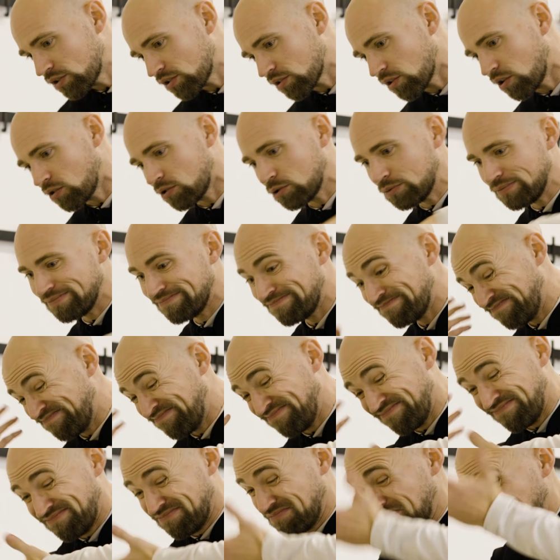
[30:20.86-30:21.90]
So
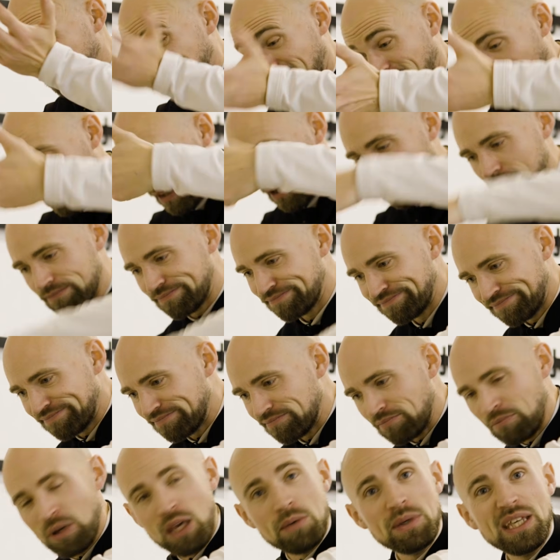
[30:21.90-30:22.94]

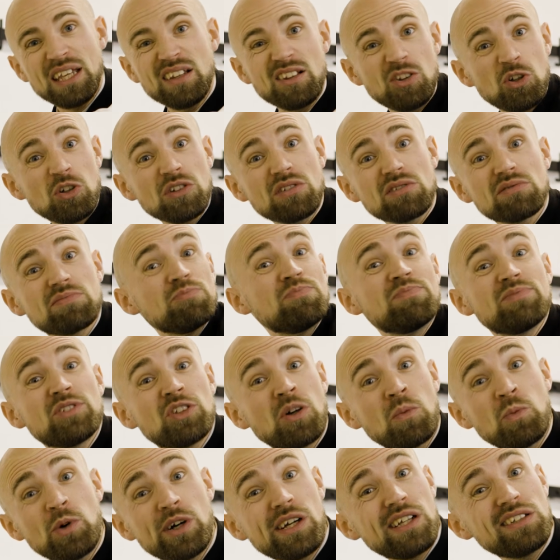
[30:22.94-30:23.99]
maybe look
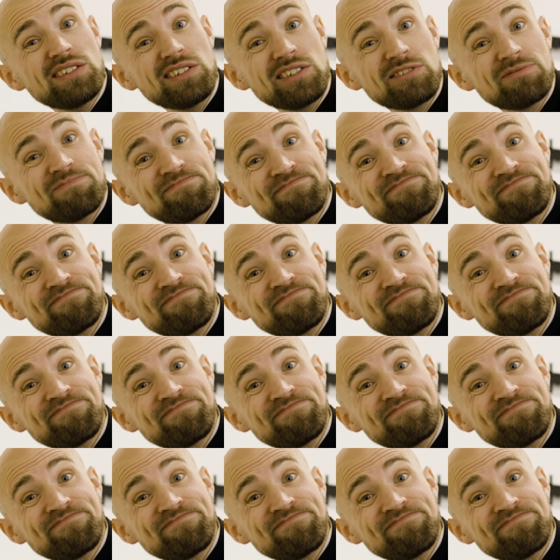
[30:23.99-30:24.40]
somewhere else.